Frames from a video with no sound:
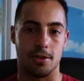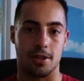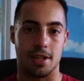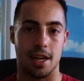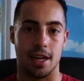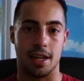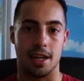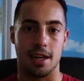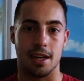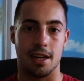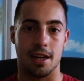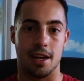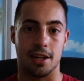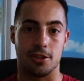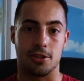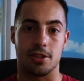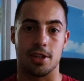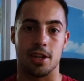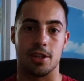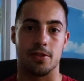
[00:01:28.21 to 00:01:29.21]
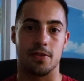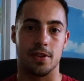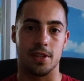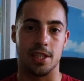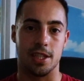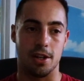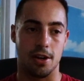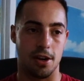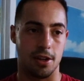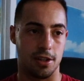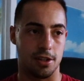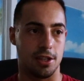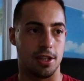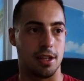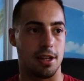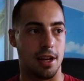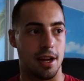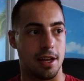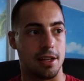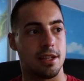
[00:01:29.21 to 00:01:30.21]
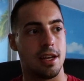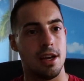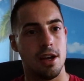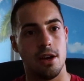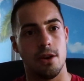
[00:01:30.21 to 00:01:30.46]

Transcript: taking an exercise physiology class,